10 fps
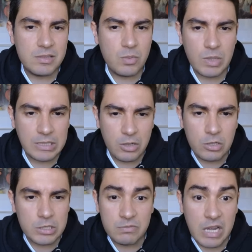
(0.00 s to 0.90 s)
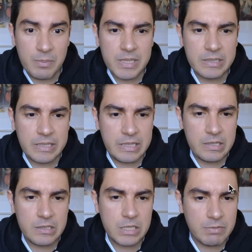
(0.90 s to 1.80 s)
what the long-term viability
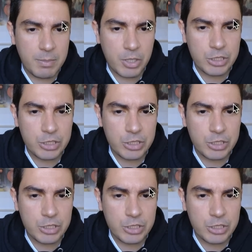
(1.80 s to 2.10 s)
is of a blockchain